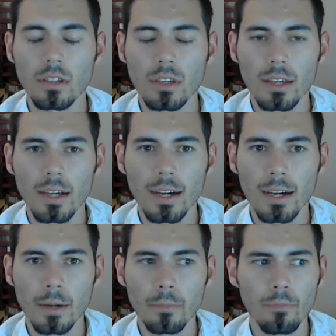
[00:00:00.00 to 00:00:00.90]

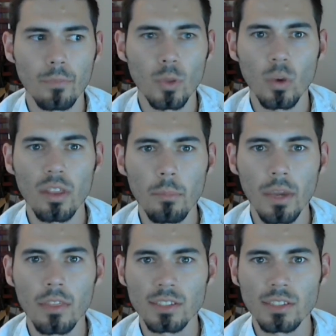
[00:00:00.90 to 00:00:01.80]
One of the main
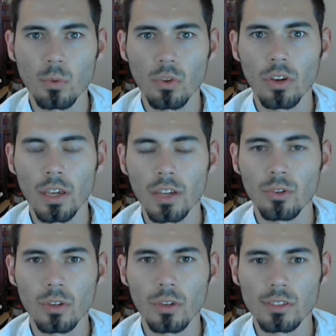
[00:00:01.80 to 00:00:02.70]
things that we're looking at
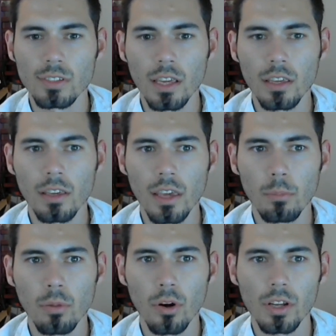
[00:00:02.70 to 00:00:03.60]
doing is taking a
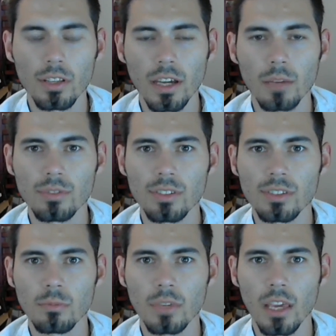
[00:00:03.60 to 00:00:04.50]
party type system
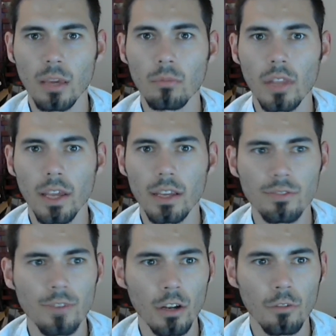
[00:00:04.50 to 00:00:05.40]
game like
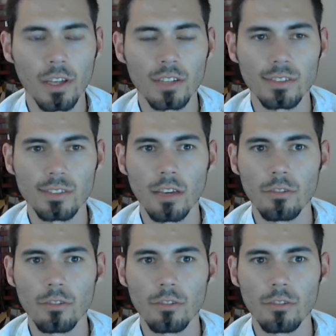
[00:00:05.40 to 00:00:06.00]
Final Fantasy VII,